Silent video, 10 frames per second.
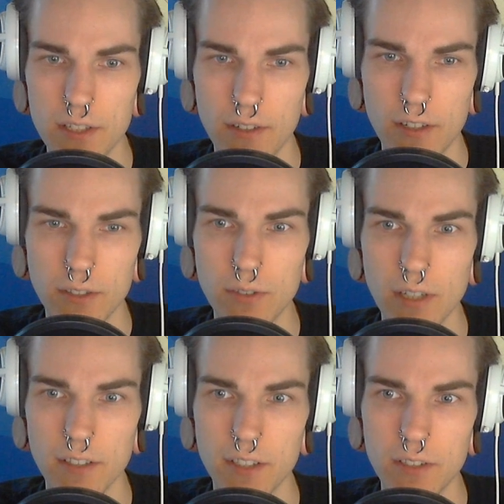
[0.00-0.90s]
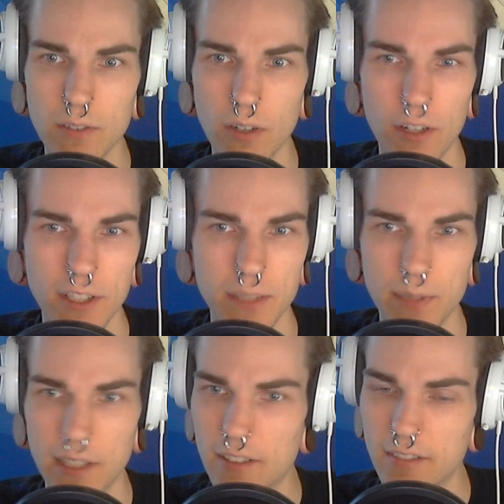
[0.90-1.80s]
on her Kuga Q or her
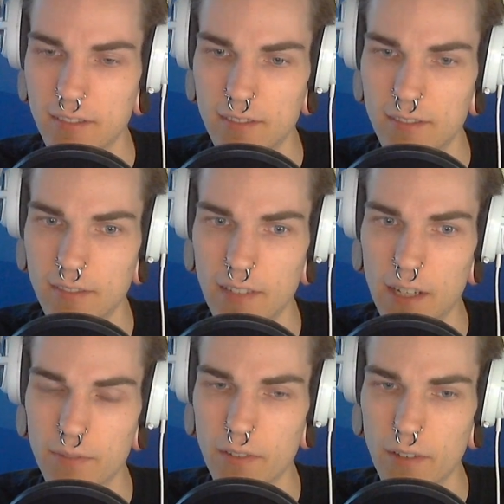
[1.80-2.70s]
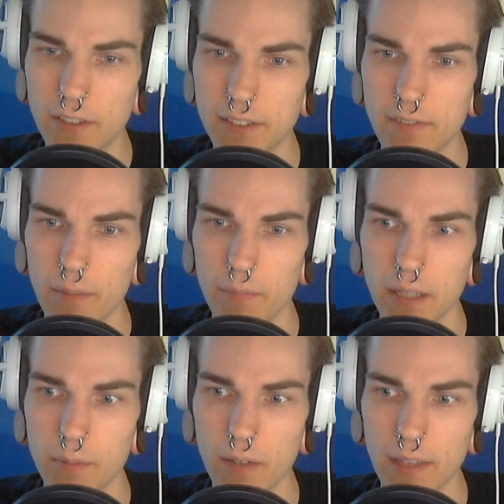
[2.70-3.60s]
spear. I have to nerf something
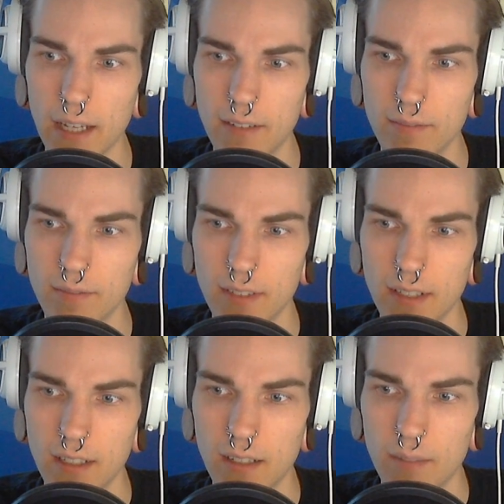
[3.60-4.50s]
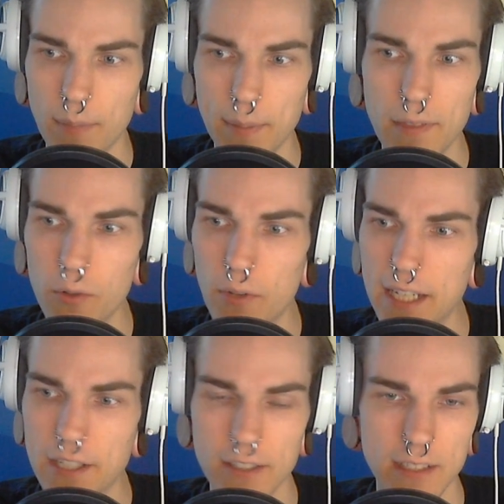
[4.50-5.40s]
about that. Maybe the
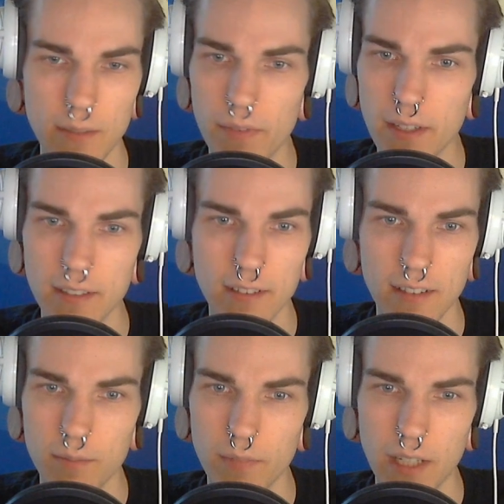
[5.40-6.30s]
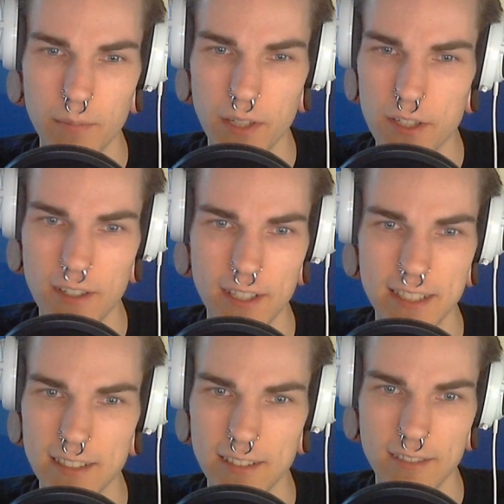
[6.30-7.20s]
range or something. I'm not sure.
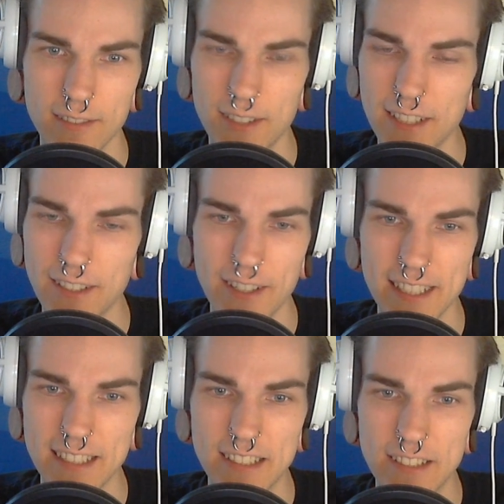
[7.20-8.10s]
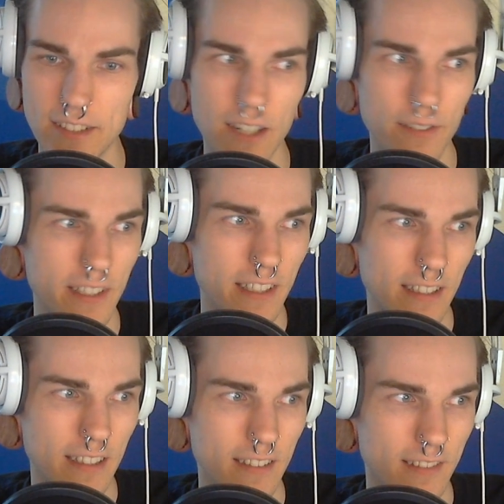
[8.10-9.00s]
It's really not easy to nerf
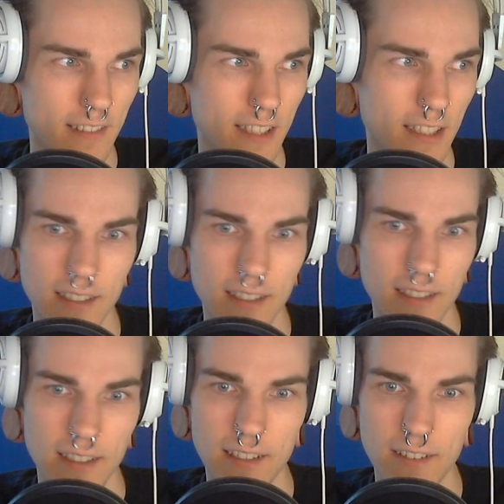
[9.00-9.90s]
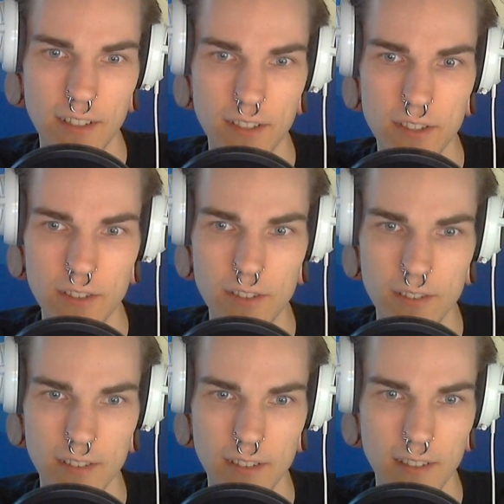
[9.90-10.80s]
Nidalee and not do
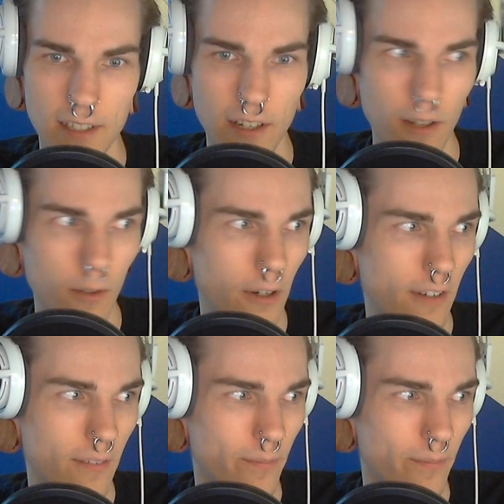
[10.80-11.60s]
it all wrong.